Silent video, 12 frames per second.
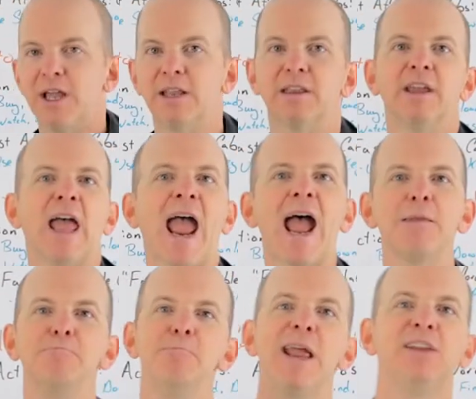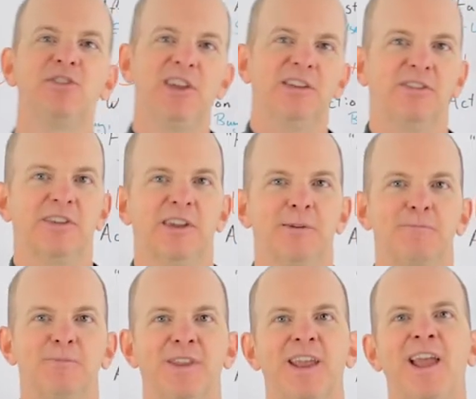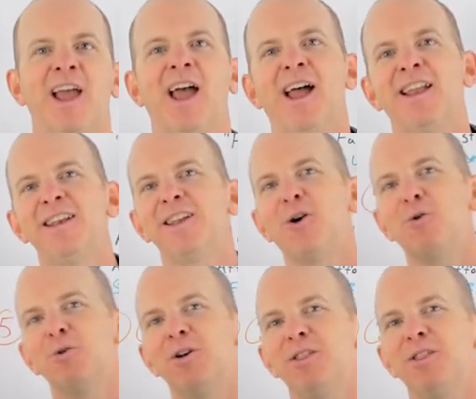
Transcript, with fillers: knit at Macy's. Now,